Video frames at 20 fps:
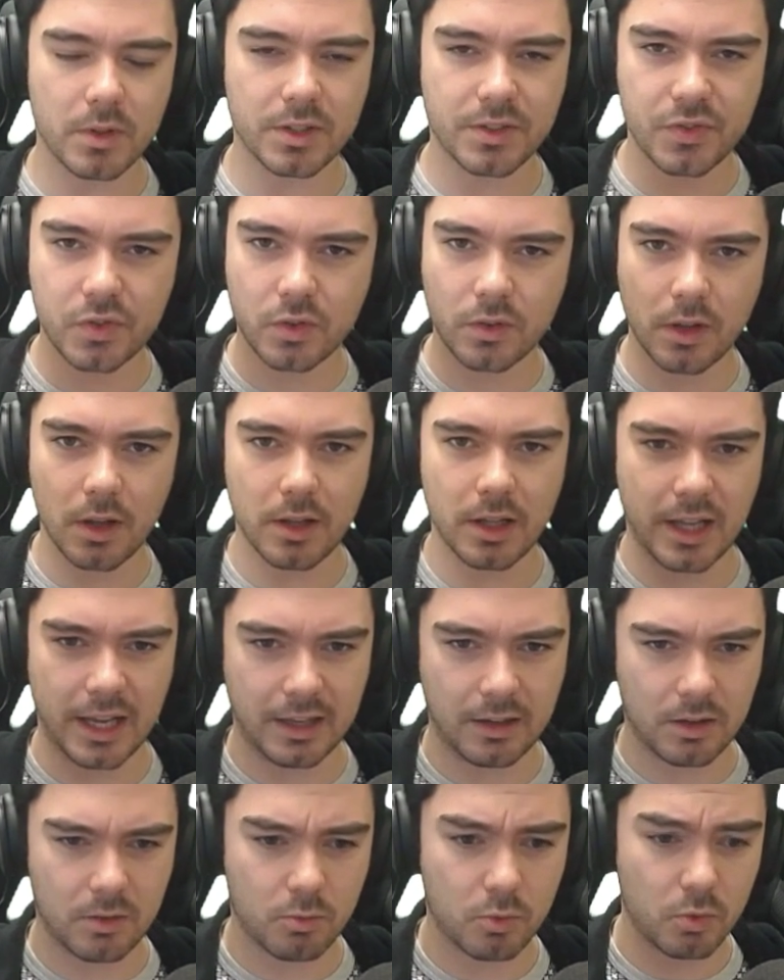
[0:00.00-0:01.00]
like
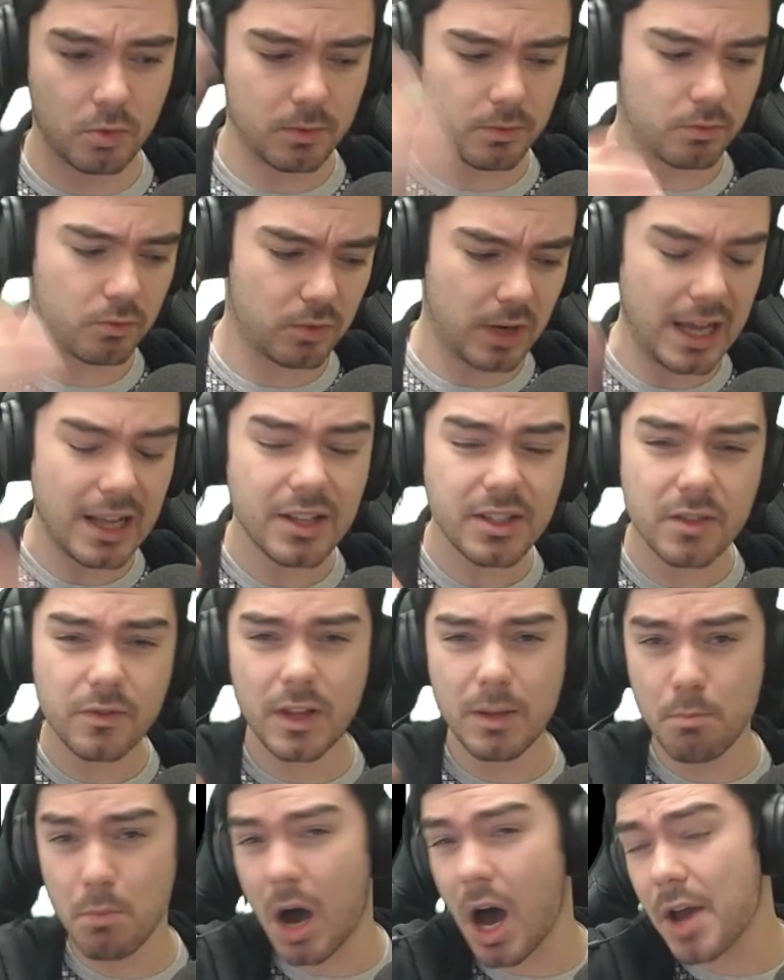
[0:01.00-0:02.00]

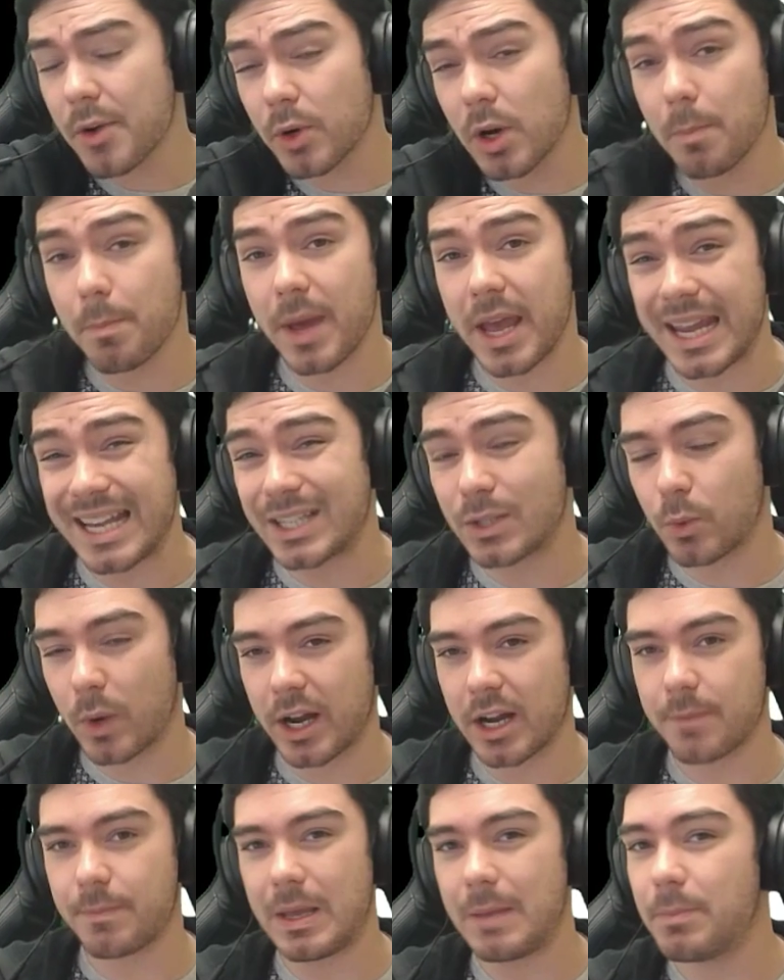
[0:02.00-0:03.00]
relatively moderate pace,
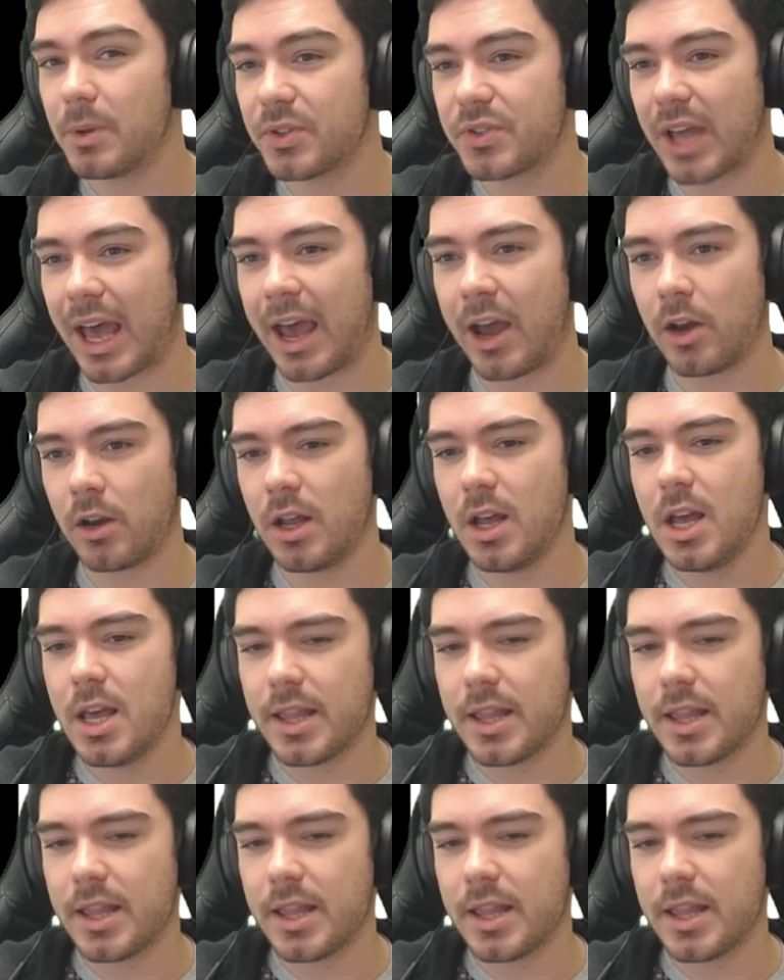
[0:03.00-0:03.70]
wearing people down,